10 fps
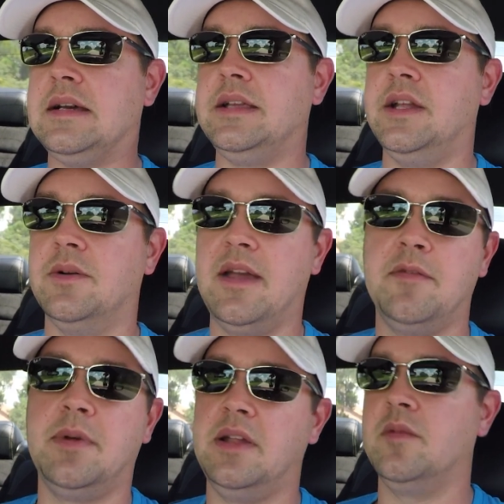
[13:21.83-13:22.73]
You know,
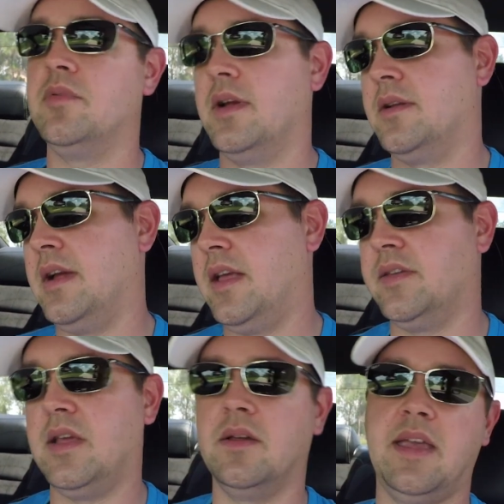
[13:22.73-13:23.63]
everybody and their brother
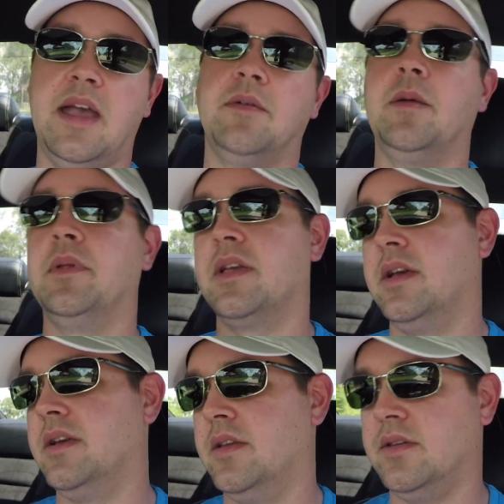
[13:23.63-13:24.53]
has Hellcat
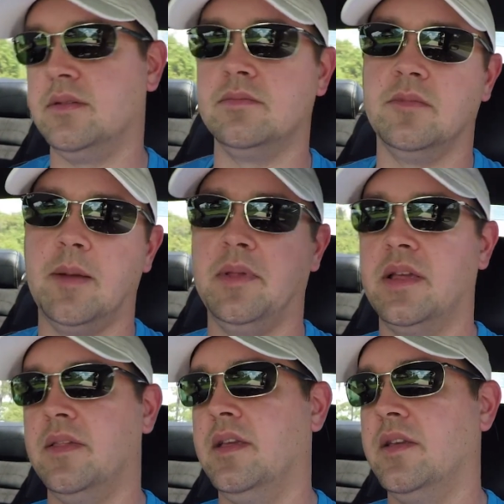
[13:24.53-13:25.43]
replicas and
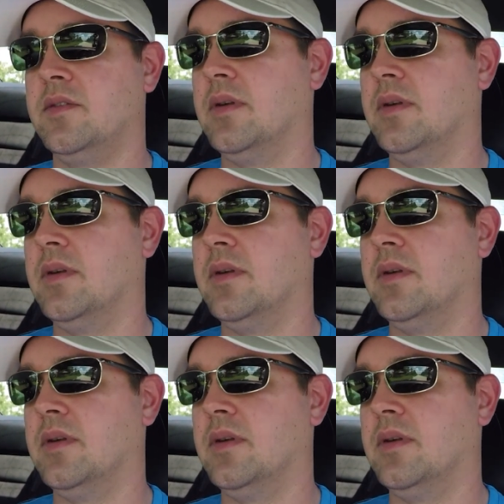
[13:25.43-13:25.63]
replica this.